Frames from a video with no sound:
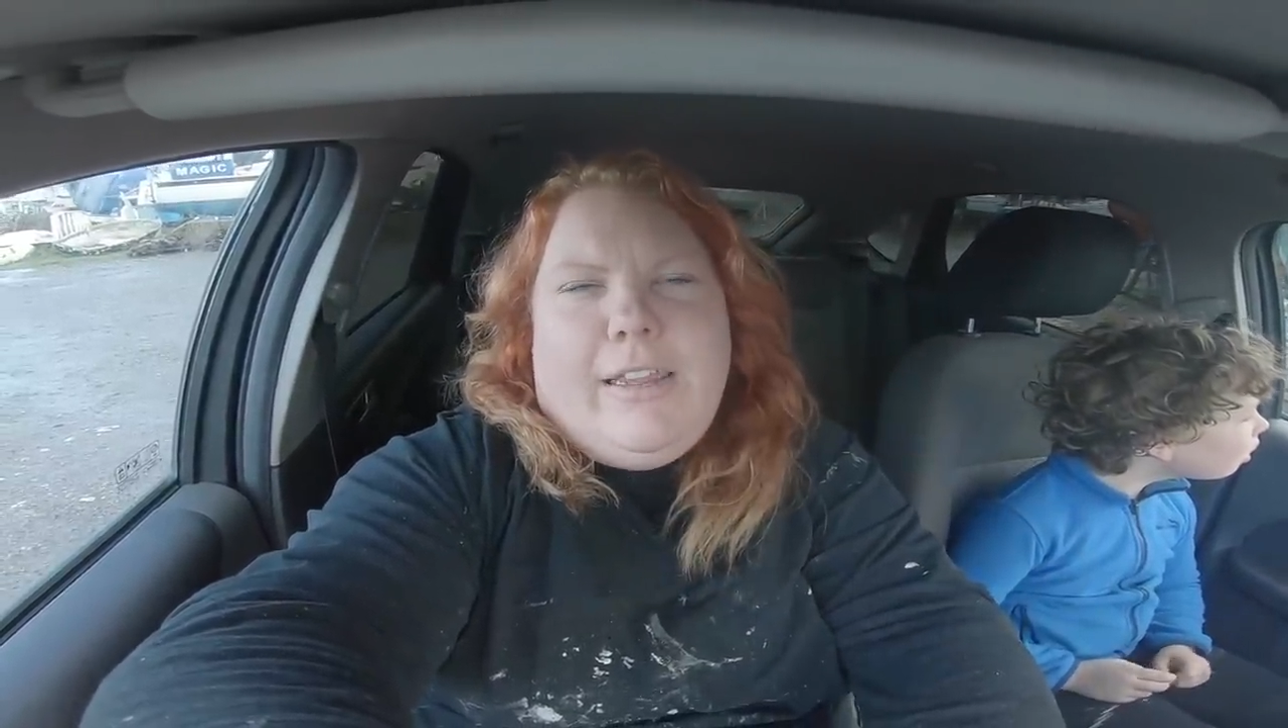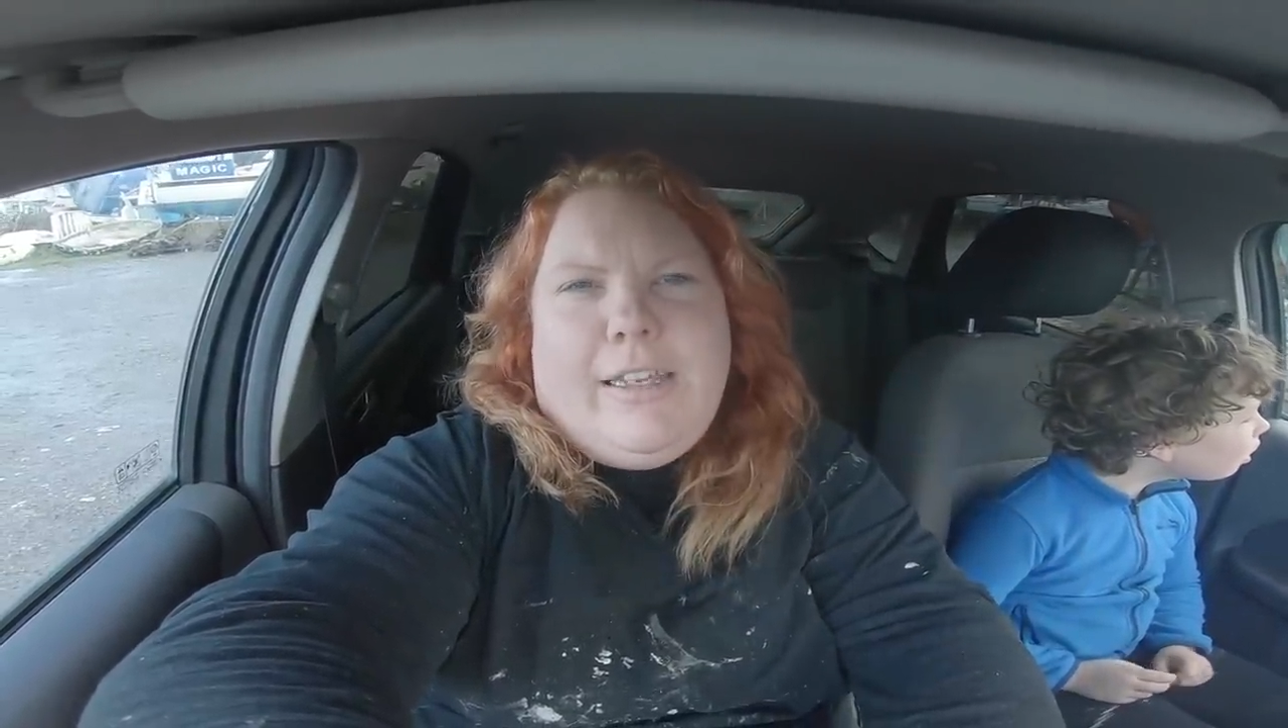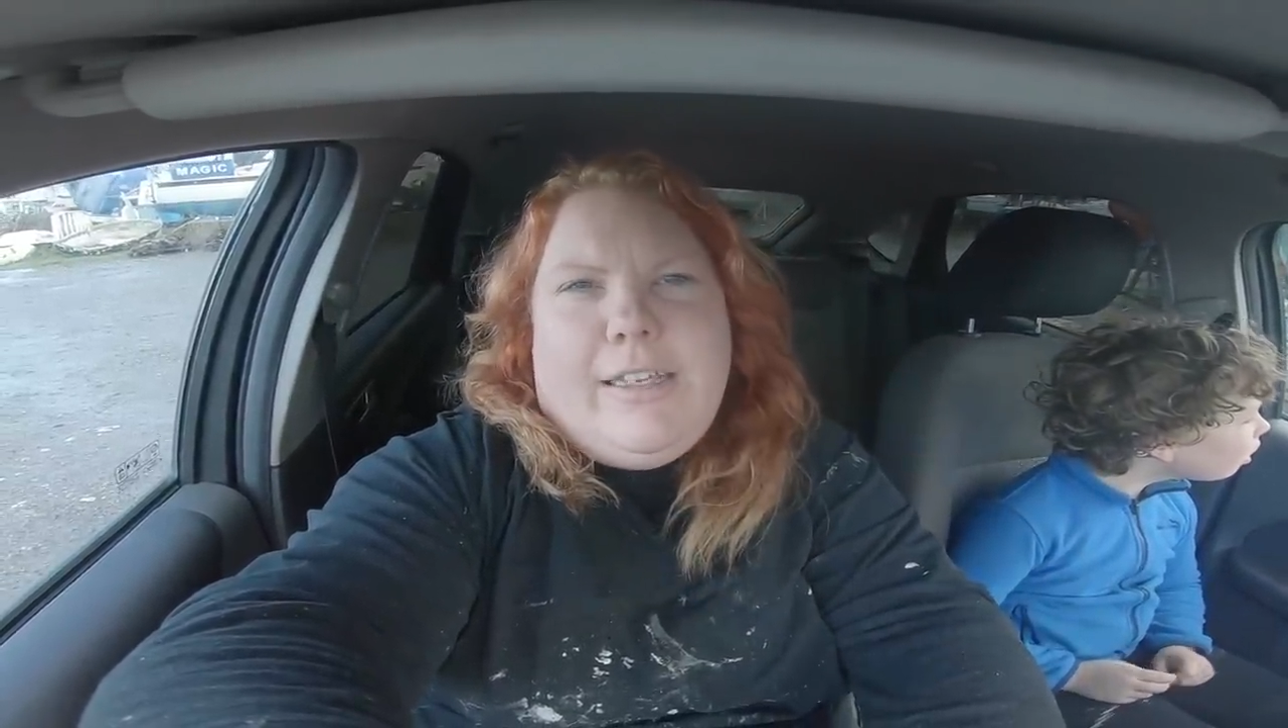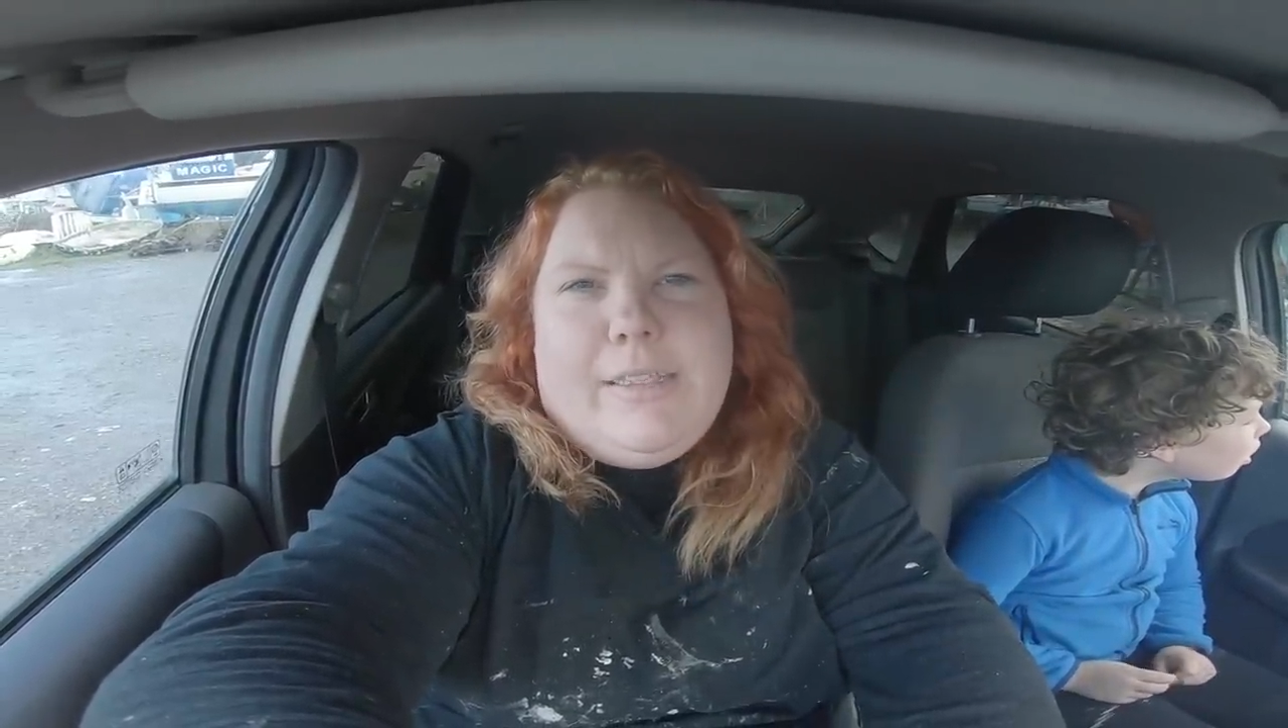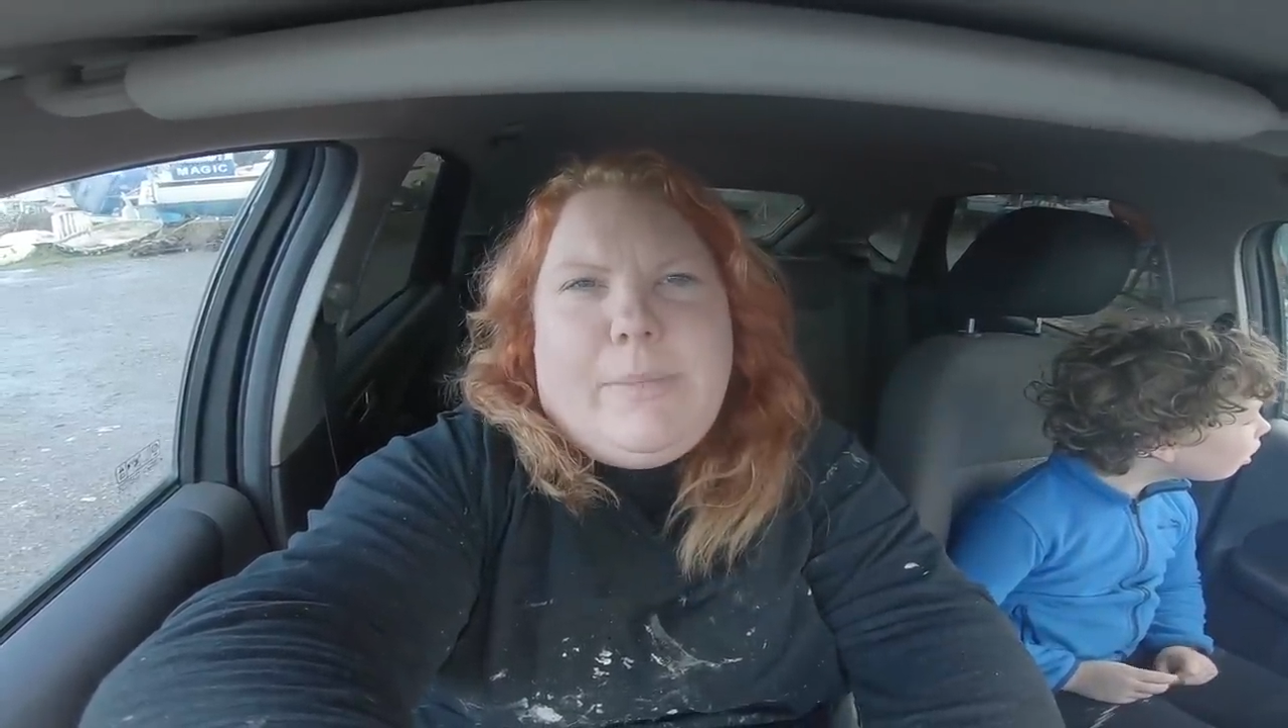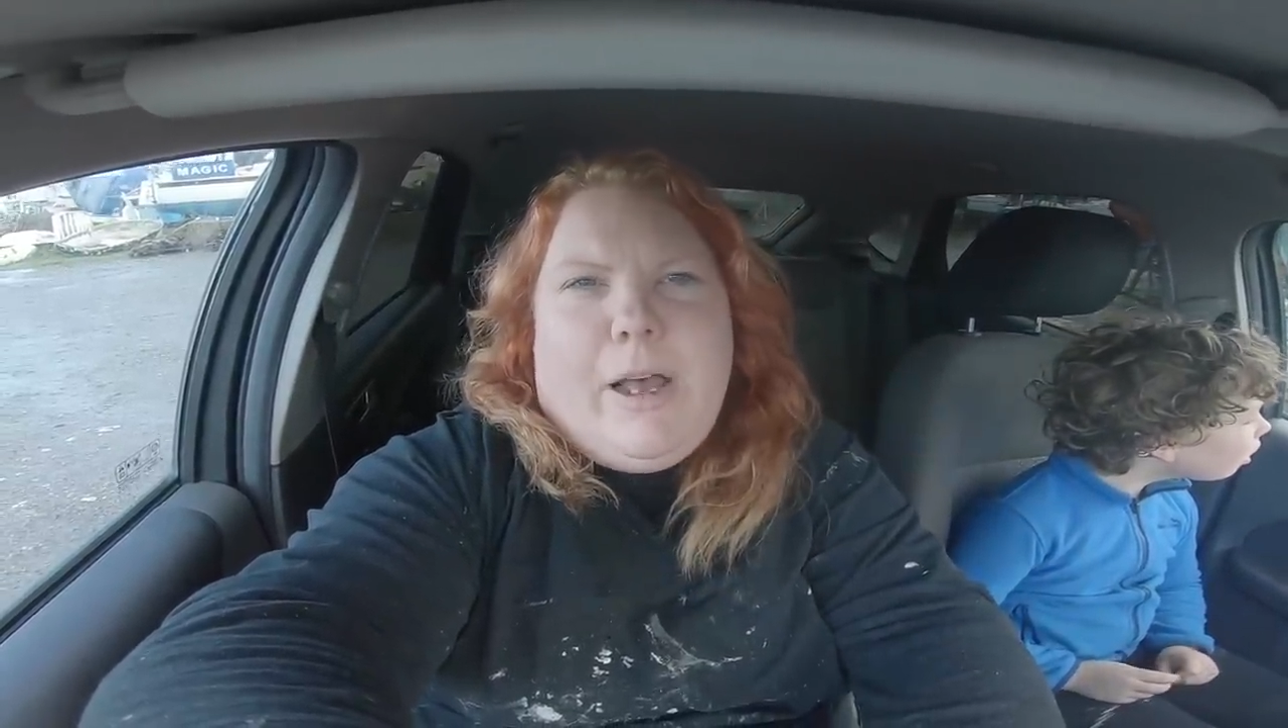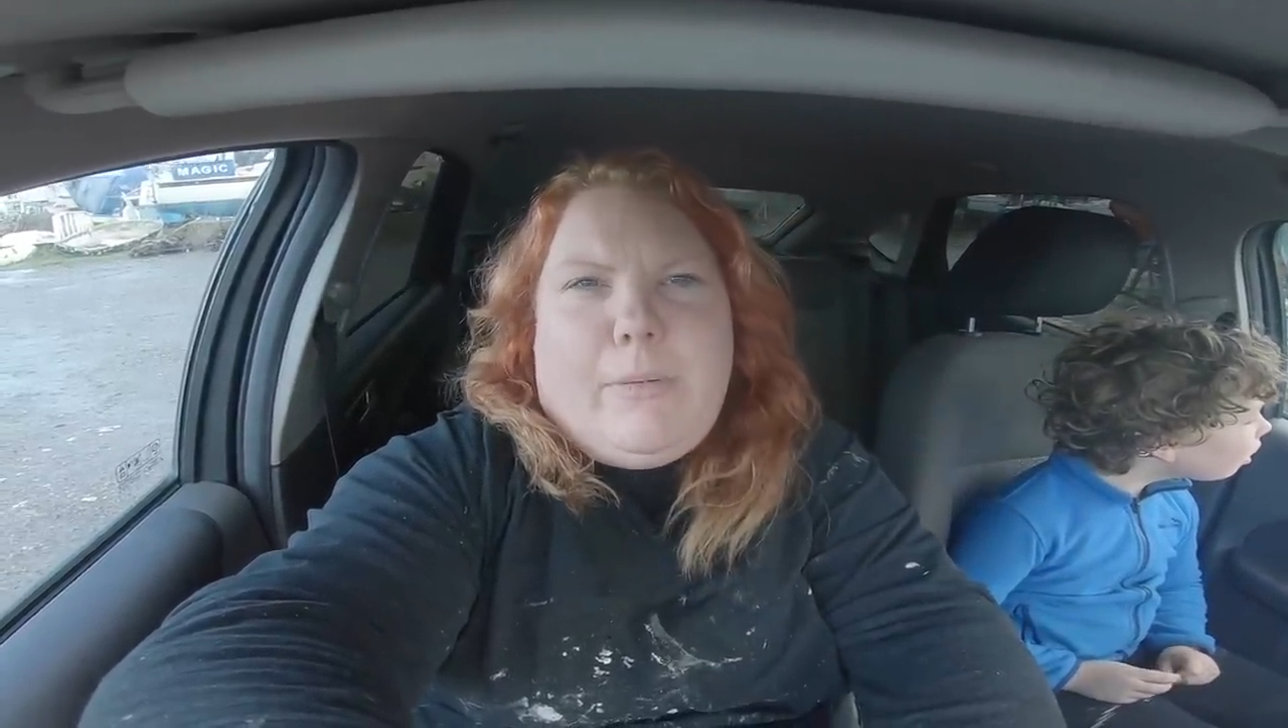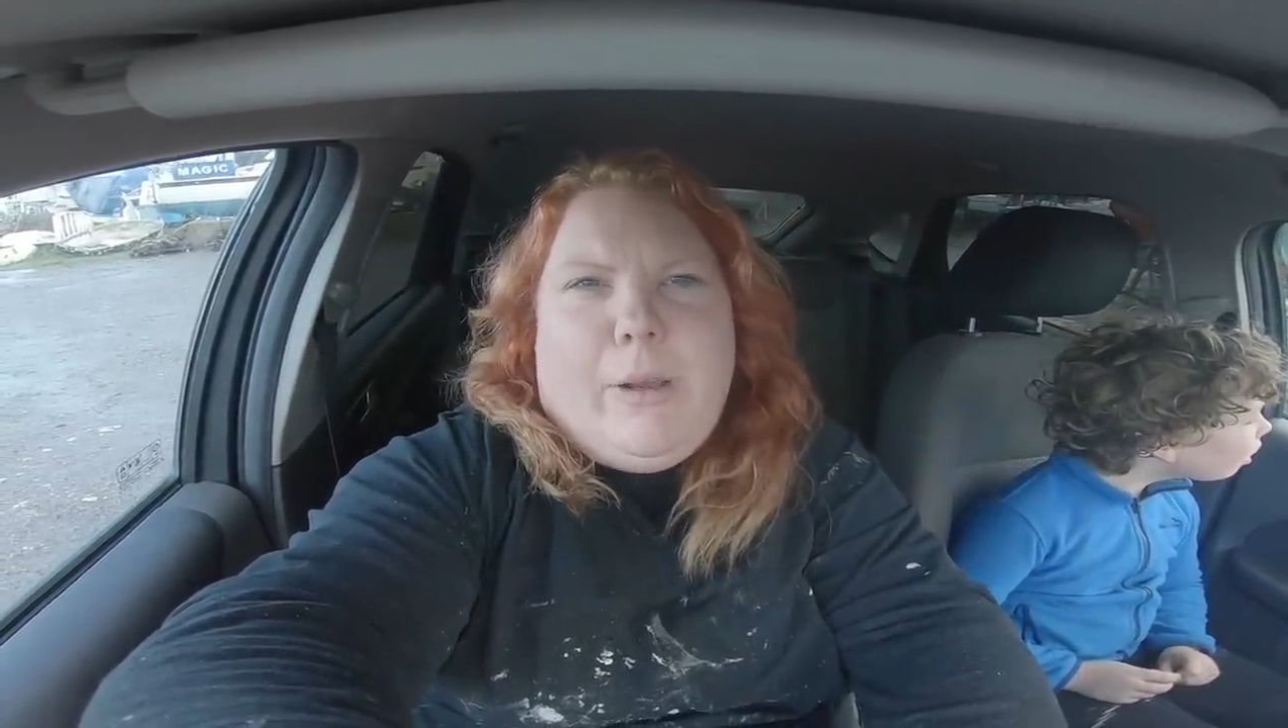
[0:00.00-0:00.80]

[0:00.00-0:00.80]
the spark